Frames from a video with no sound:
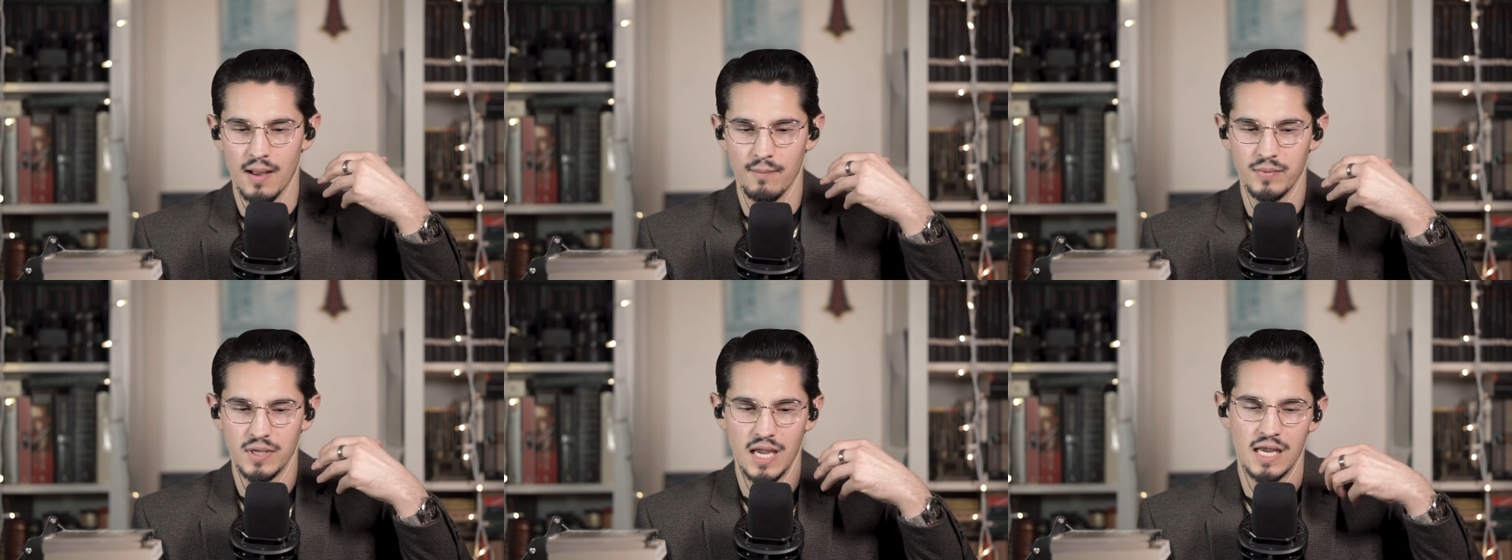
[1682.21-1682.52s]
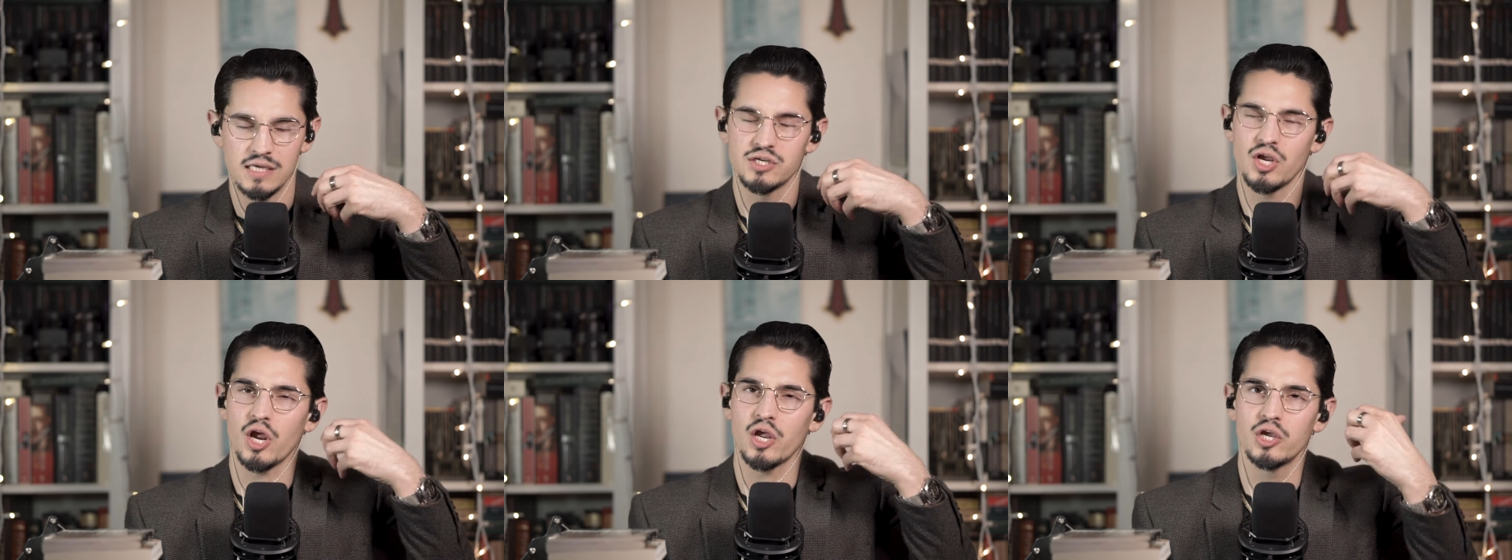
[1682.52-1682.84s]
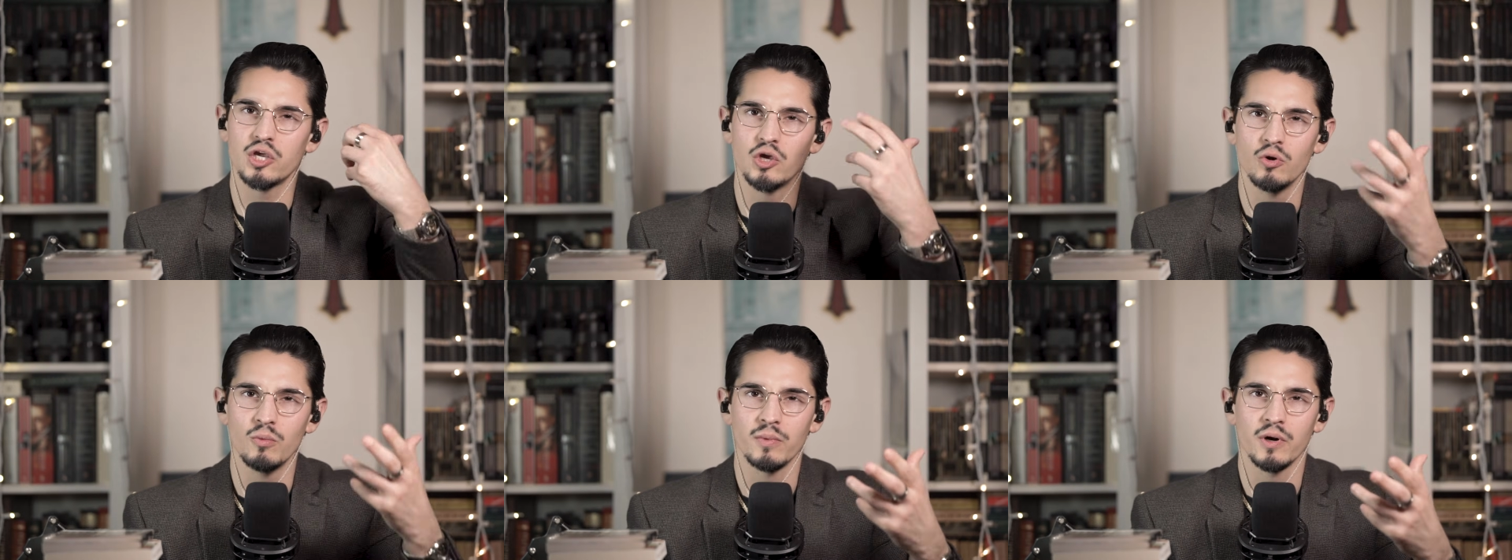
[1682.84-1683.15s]
He has
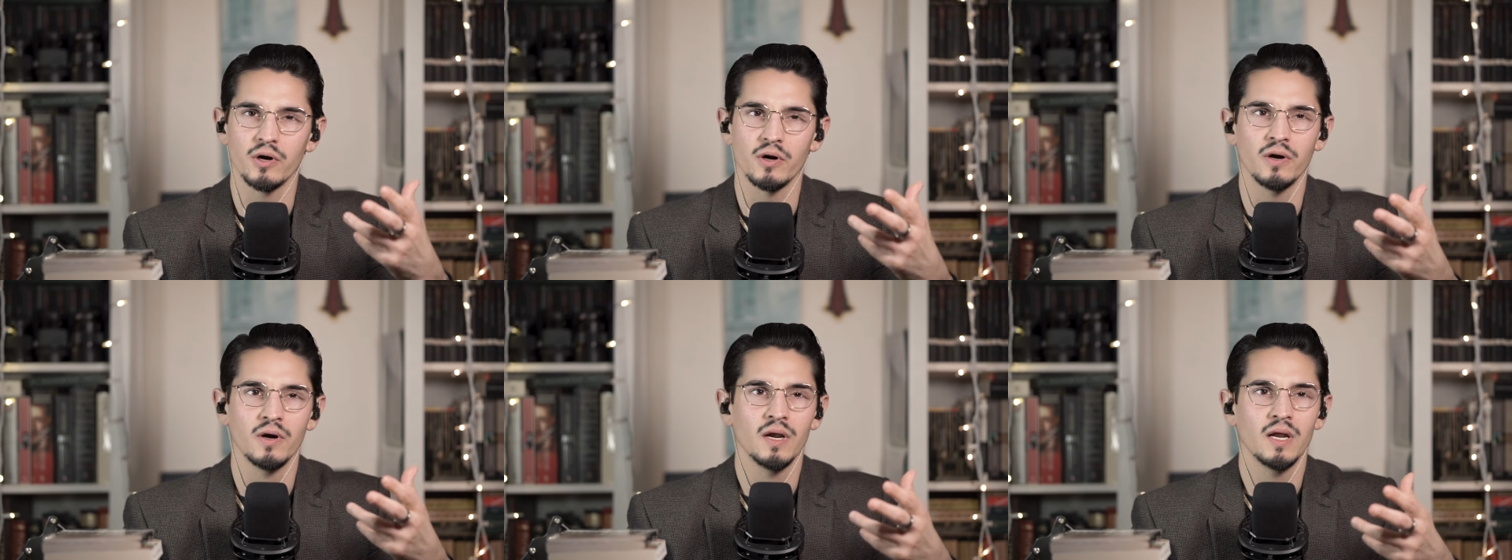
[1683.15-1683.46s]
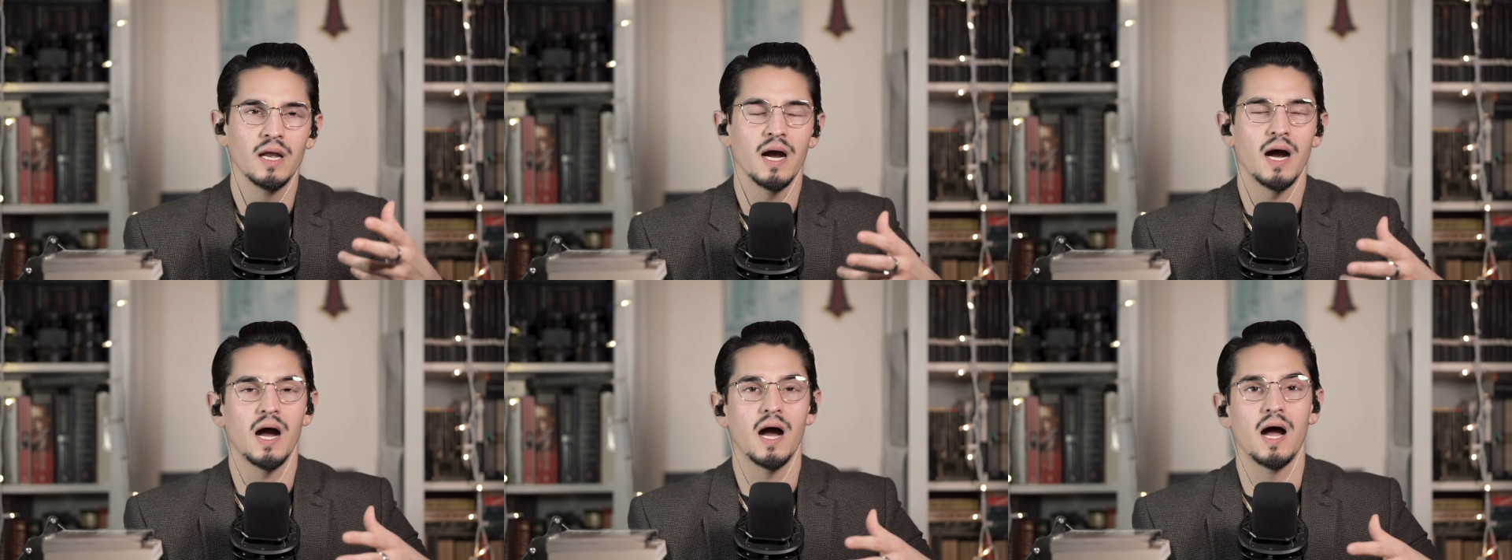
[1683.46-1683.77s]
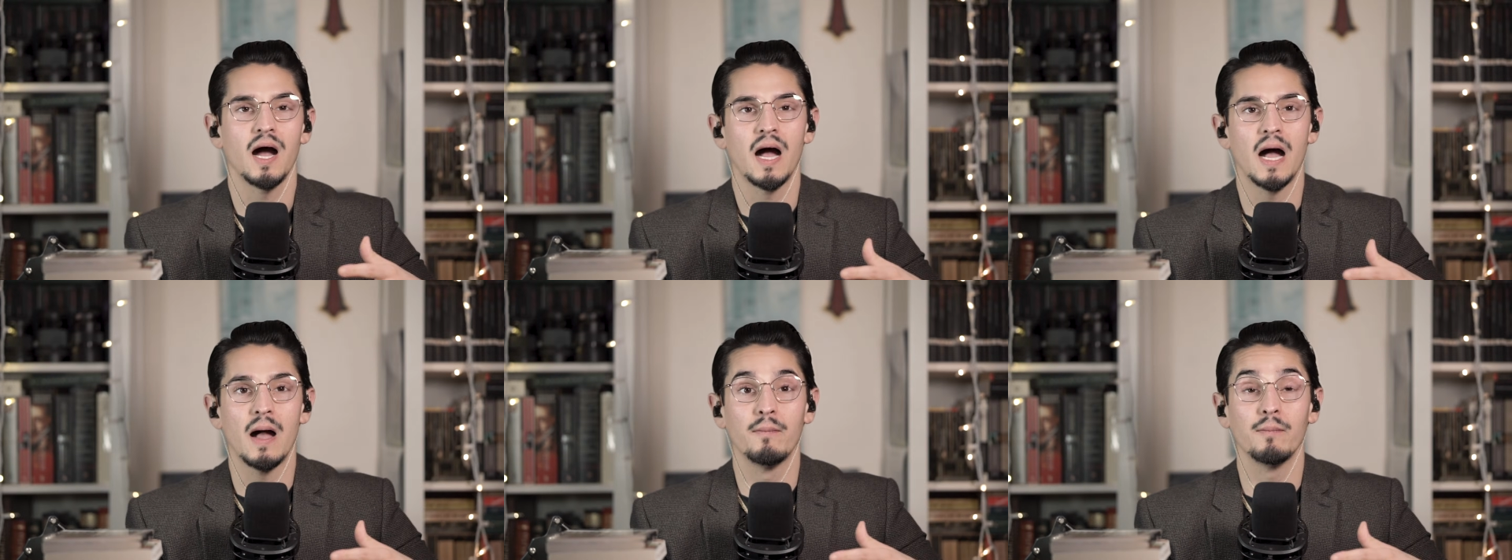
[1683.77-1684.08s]
humor,
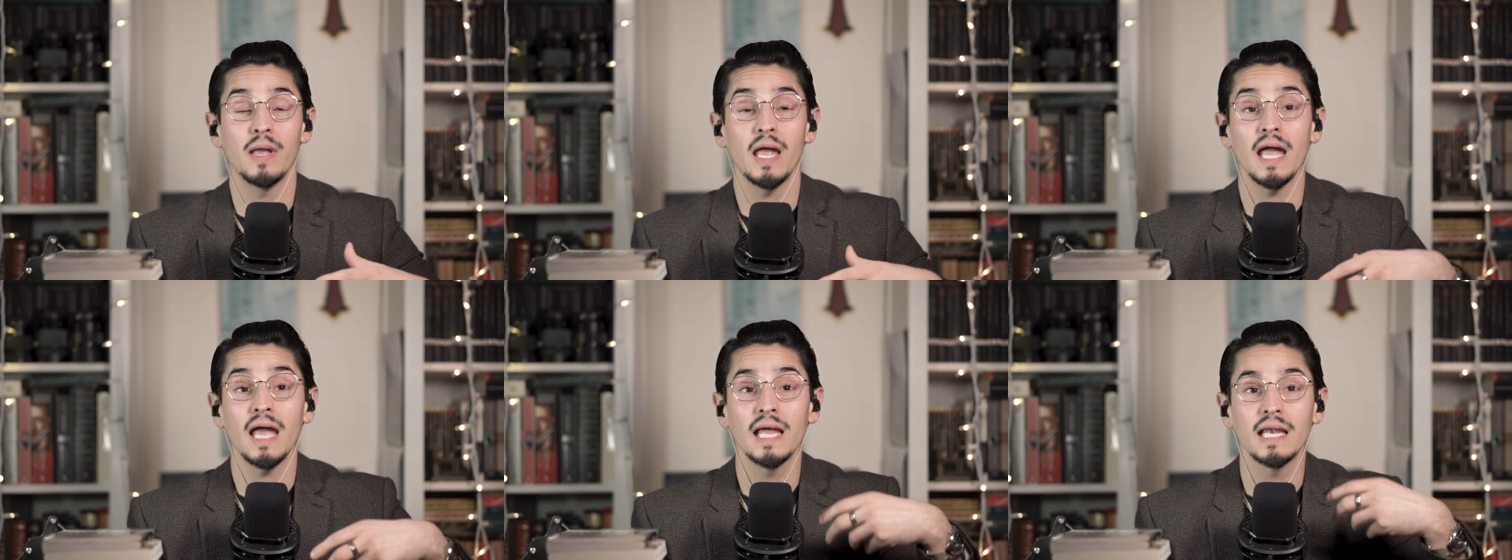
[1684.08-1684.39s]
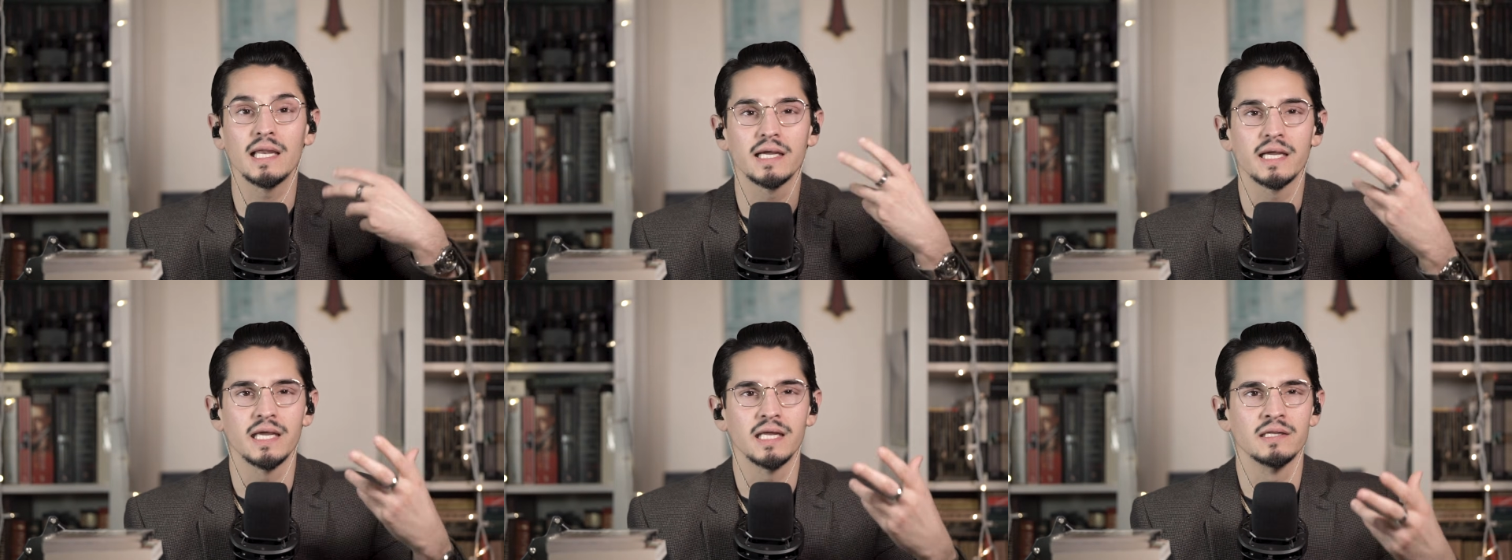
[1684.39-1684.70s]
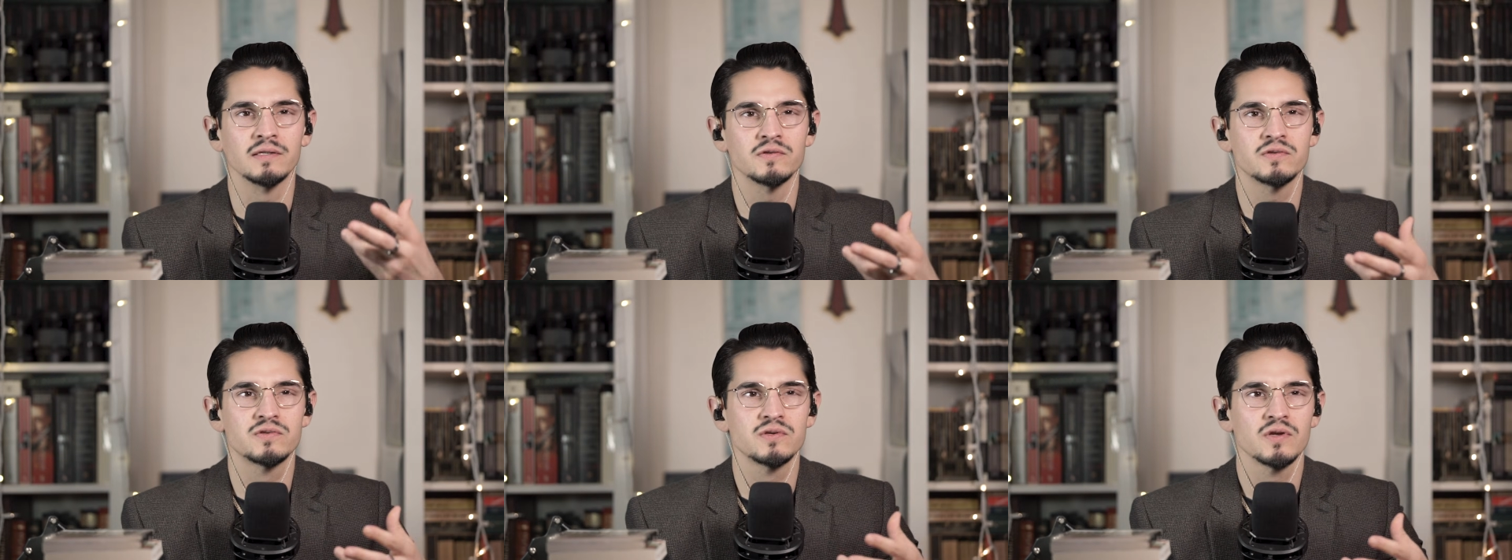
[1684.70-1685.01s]

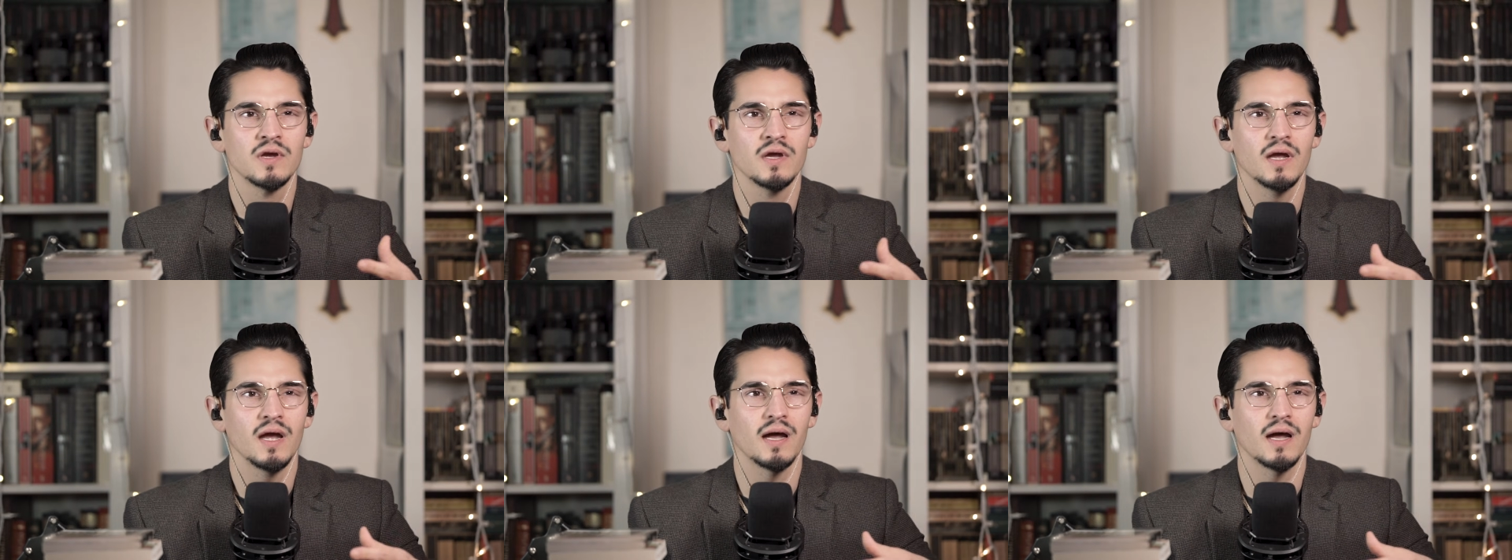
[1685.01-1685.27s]
elegance,